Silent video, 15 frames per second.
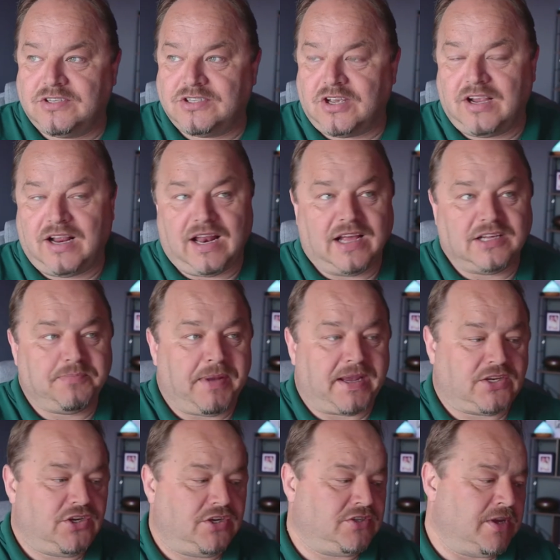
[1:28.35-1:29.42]
sunglass
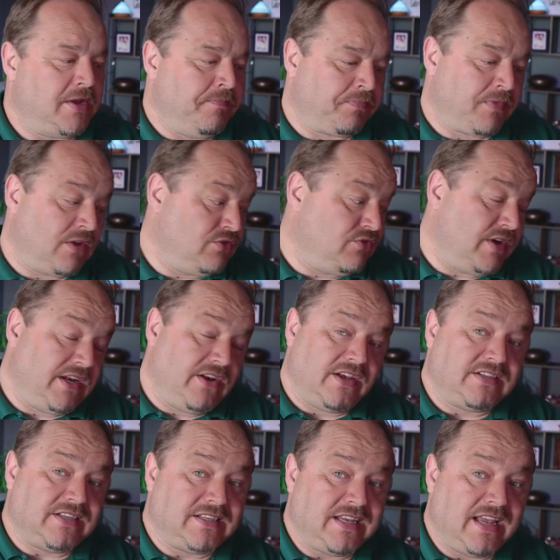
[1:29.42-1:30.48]
pictures. It was really
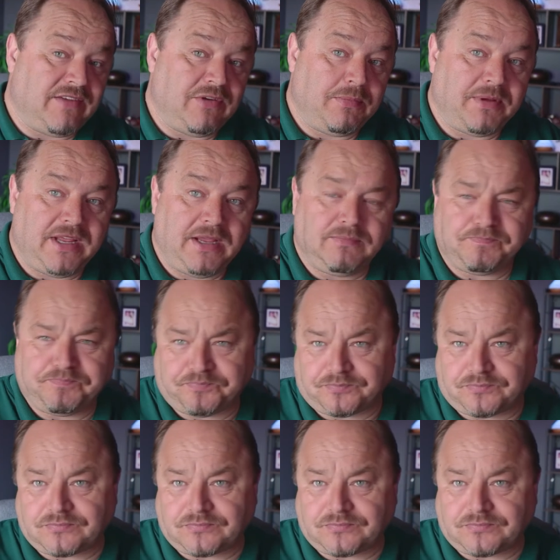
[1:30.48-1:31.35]
nice to see everybody.